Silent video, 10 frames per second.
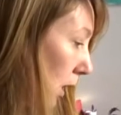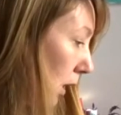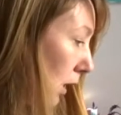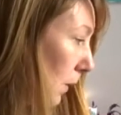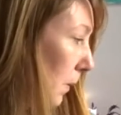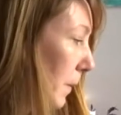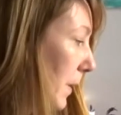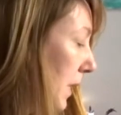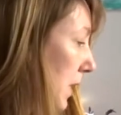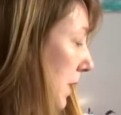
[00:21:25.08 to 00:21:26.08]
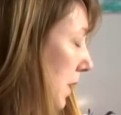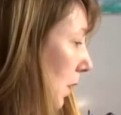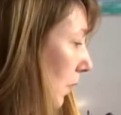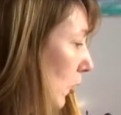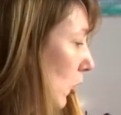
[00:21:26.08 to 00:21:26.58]
in a couple of minutes. So
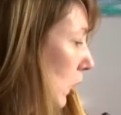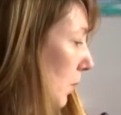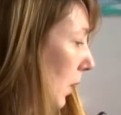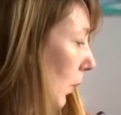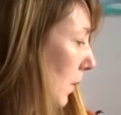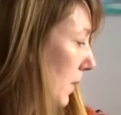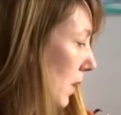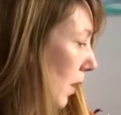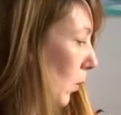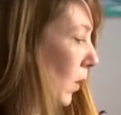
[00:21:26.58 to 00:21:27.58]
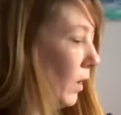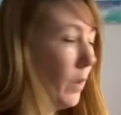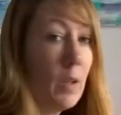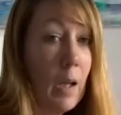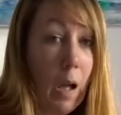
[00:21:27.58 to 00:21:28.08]
I've got my website
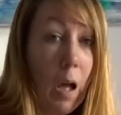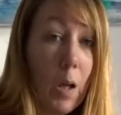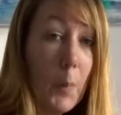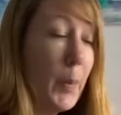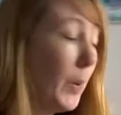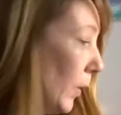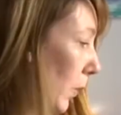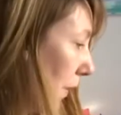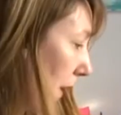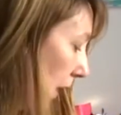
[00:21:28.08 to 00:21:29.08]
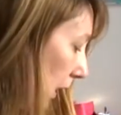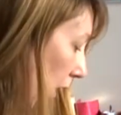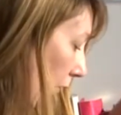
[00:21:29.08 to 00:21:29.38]
one up on there,